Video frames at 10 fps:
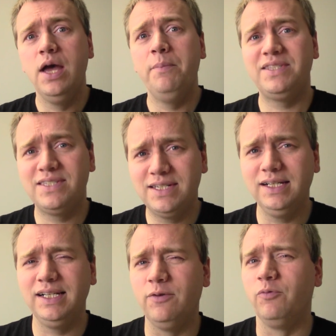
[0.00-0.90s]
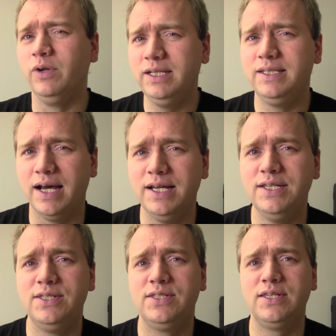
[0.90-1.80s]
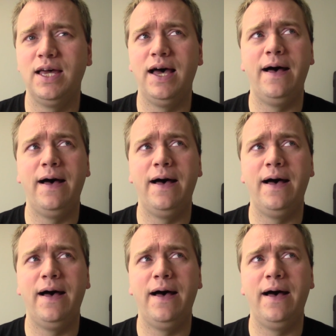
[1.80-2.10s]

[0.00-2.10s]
But still, it really does.